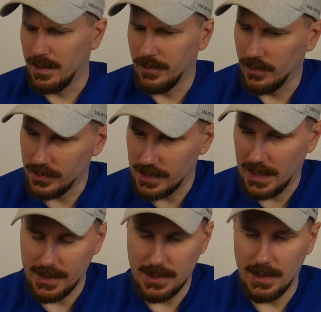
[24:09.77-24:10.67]
even though there's
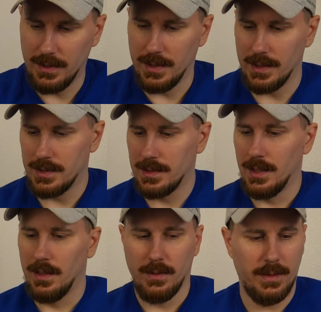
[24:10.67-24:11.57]
dice in this,
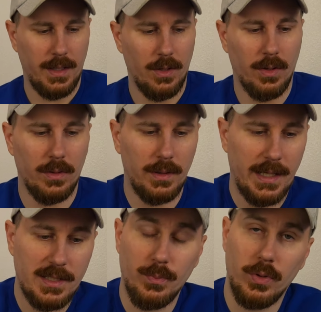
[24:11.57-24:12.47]
they are
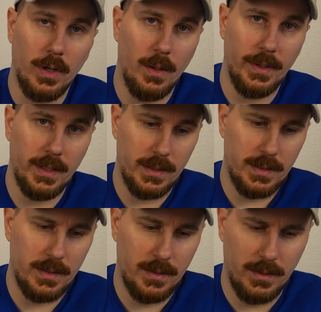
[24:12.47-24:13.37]
less
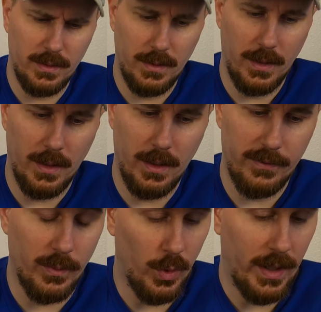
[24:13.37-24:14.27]
prominent
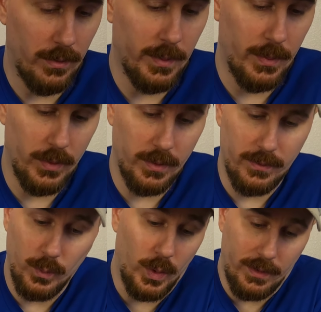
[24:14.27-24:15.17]
from what I remember.
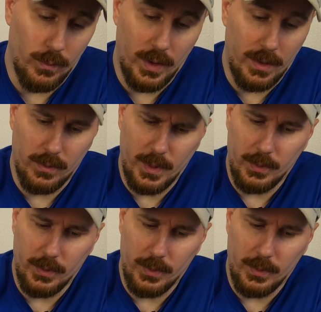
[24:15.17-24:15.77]
What I remember